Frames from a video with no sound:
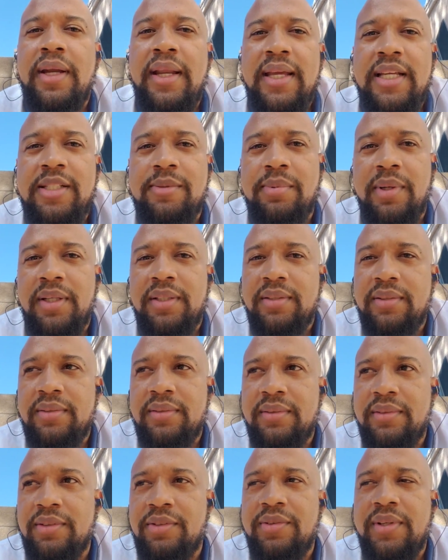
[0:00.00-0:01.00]
what I expect
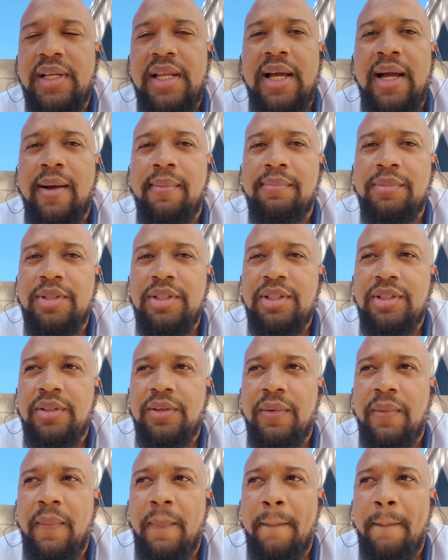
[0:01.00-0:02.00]
to really happen to
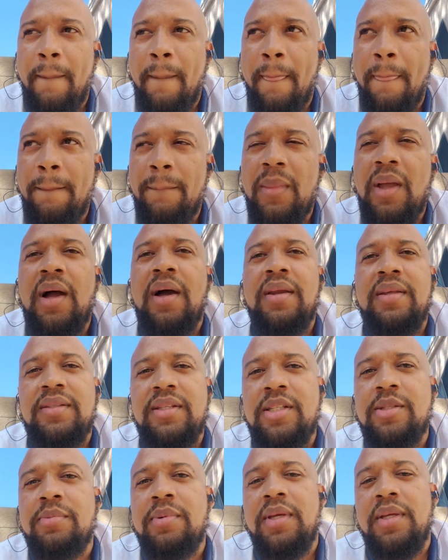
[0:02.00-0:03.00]
you,
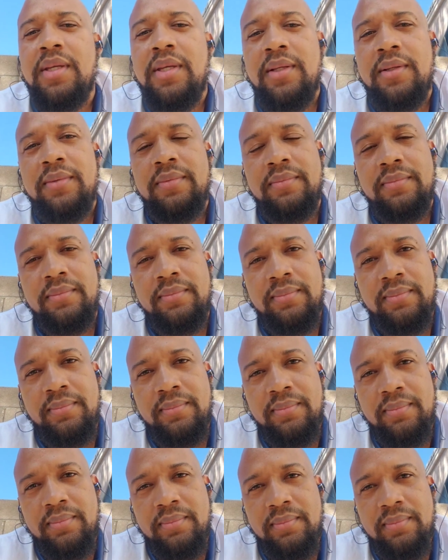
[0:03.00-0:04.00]
honestly speaking.
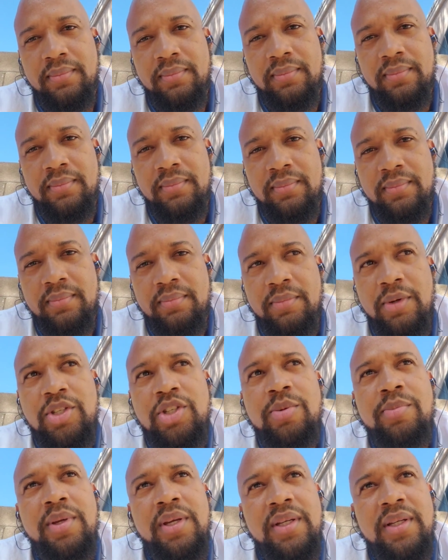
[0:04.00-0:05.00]

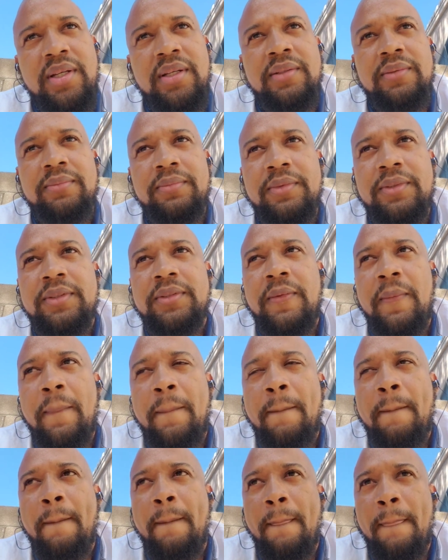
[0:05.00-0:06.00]
But Jamaicans,
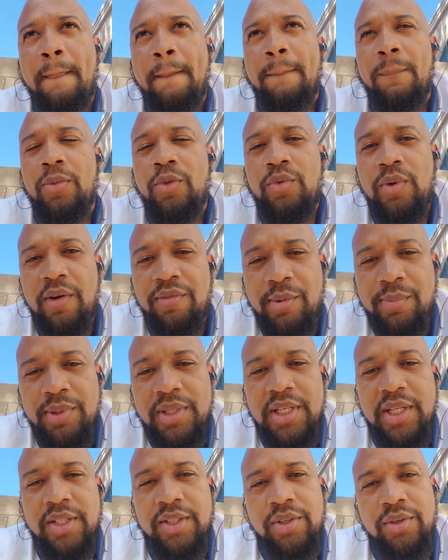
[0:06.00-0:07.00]
we have
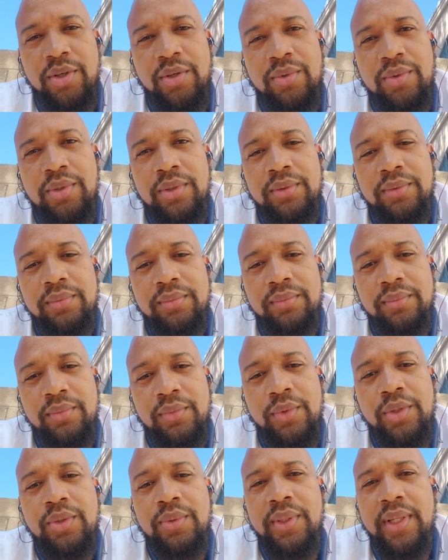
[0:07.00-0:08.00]
to protect our own.
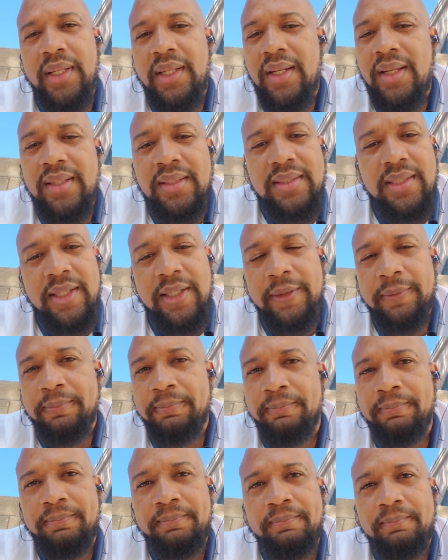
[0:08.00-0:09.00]
We know that long time.